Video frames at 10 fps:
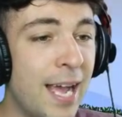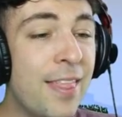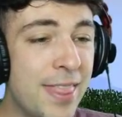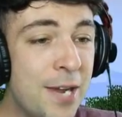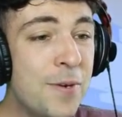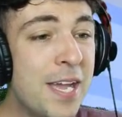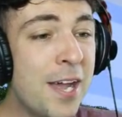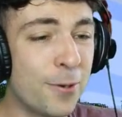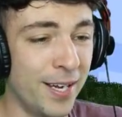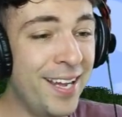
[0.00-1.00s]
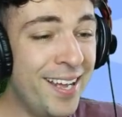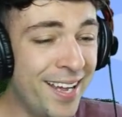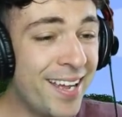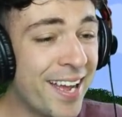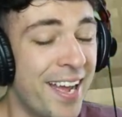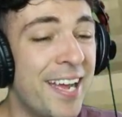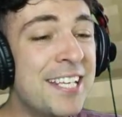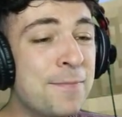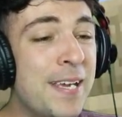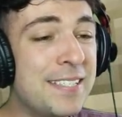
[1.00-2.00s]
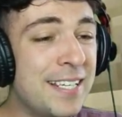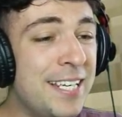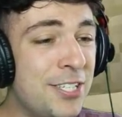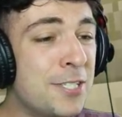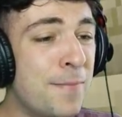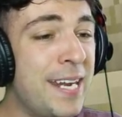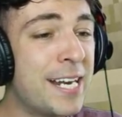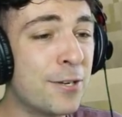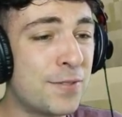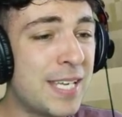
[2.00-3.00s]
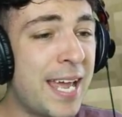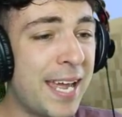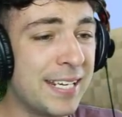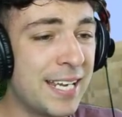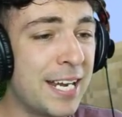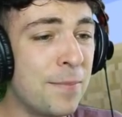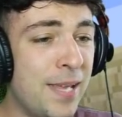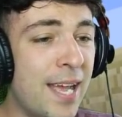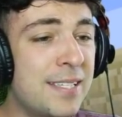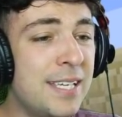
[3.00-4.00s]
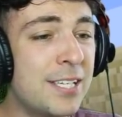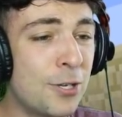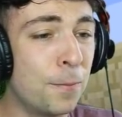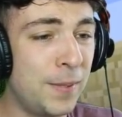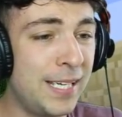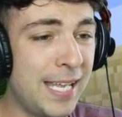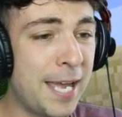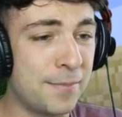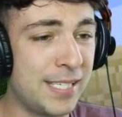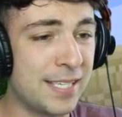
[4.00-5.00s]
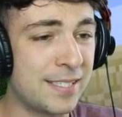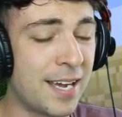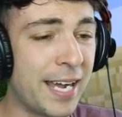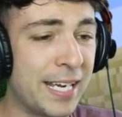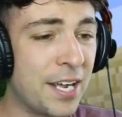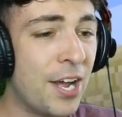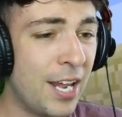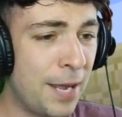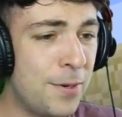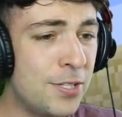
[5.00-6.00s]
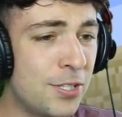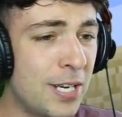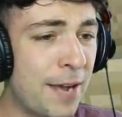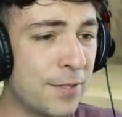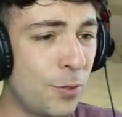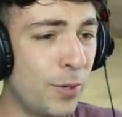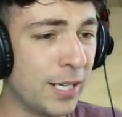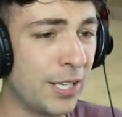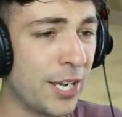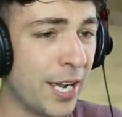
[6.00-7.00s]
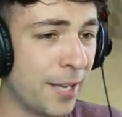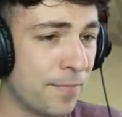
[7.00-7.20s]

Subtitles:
And there we go. It's basically just made out of sand, and I'm guessing it's completely empty inside. Let me just go and have a quick look.